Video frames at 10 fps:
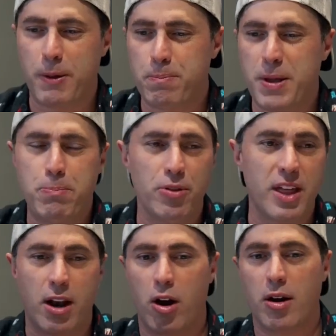people
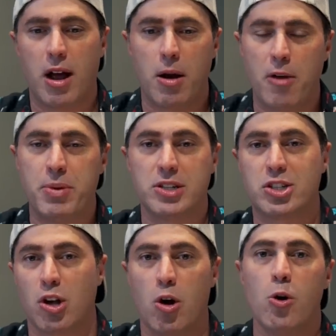then are been
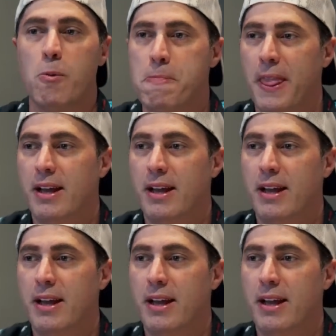so